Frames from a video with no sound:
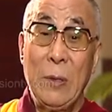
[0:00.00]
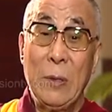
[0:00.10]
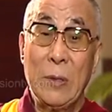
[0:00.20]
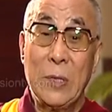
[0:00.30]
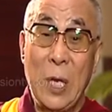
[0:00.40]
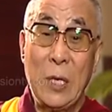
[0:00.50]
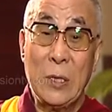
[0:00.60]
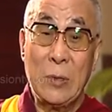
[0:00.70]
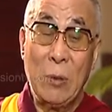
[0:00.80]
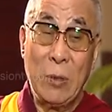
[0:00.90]
The
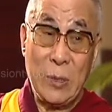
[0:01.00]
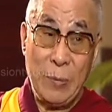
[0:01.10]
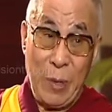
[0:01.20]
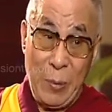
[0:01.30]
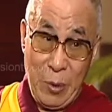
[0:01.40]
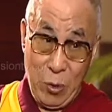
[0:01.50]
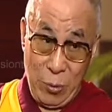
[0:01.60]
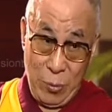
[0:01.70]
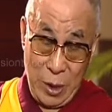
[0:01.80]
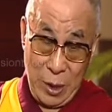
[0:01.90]
Chinese always blaming
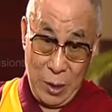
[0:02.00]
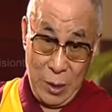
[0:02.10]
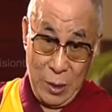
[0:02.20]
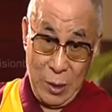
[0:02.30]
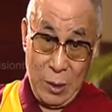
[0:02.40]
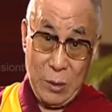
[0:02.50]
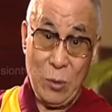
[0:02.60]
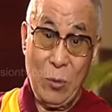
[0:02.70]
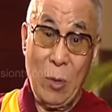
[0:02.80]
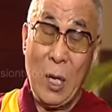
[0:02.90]
on me. So
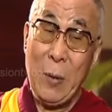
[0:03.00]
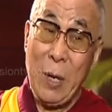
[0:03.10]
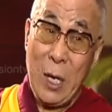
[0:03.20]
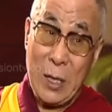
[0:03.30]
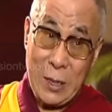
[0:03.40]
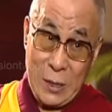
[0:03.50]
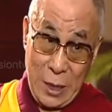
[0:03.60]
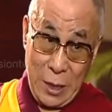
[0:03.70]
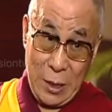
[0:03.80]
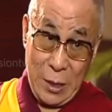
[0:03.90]
whatever I
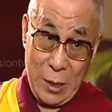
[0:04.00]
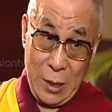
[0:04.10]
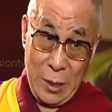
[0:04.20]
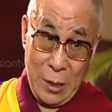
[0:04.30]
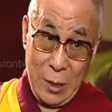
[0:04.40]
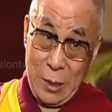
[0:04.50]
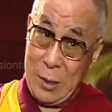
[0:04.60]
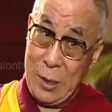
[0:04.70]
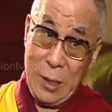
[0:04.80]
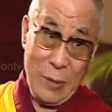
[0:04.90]
say,
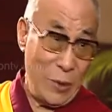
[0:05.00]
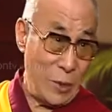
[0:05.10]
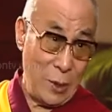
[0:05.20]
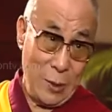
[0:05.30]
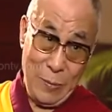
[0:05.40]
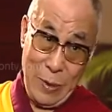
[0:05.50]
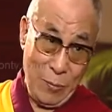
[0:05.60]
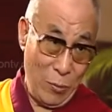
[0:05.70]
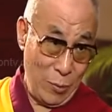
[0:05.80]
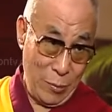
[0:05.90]
they immediately blame
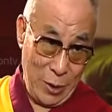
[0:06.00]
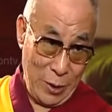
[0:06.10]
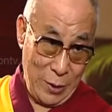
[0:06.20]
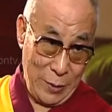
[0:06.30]
on me.